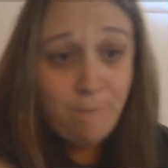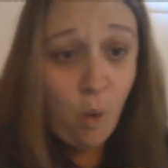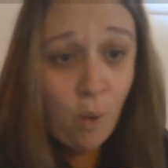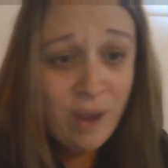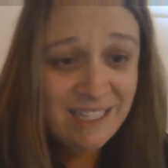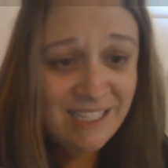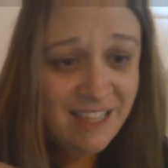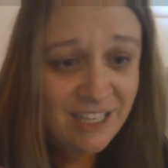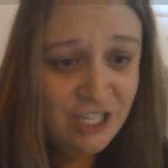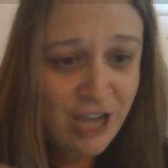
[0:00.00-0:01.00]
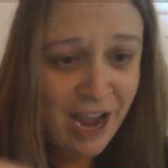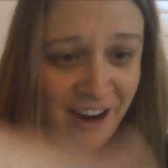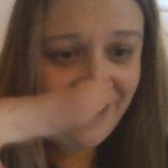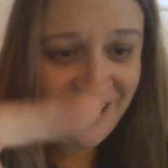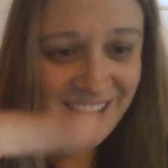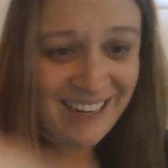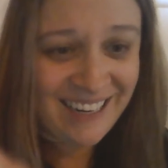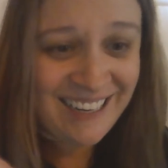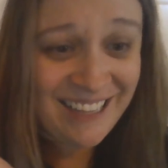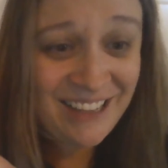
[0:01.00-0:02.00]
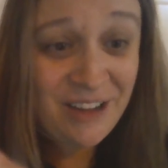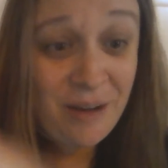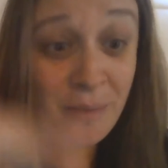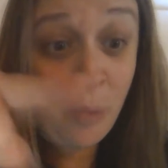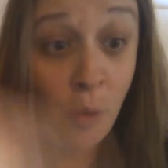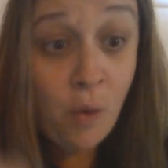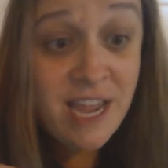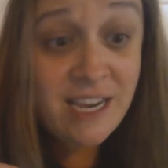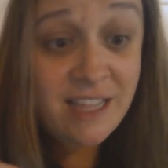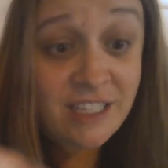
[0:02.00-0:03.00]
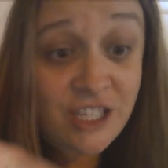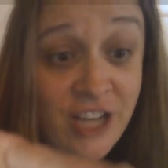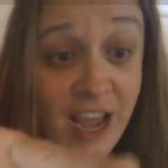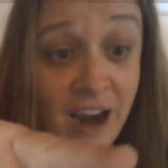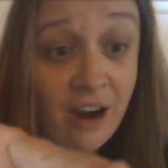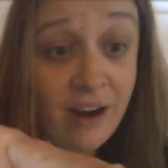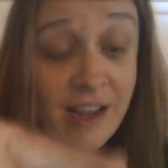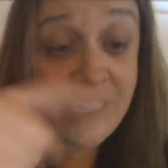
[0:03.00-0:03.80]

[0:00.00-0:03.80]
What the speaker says: point to the chair. Pointing to the chair